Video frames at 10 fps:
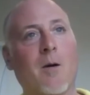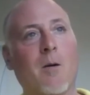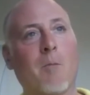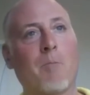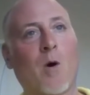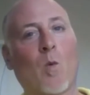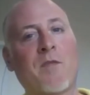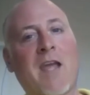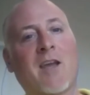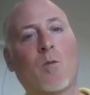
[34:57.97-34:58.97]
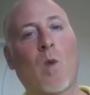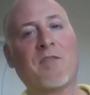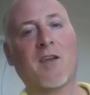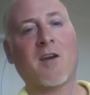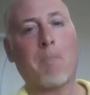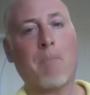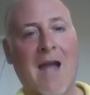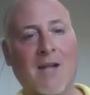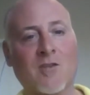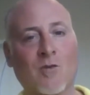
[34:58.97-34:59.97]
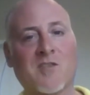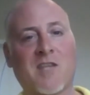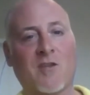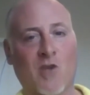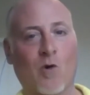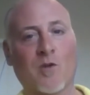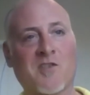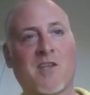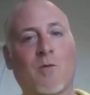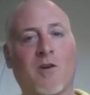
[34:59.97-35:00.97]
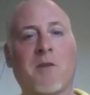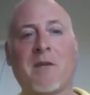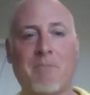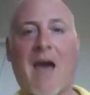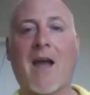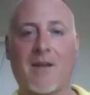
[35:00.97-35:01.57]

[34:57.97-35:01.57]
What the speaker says: But when they went to come back to us, they told us they were coming back.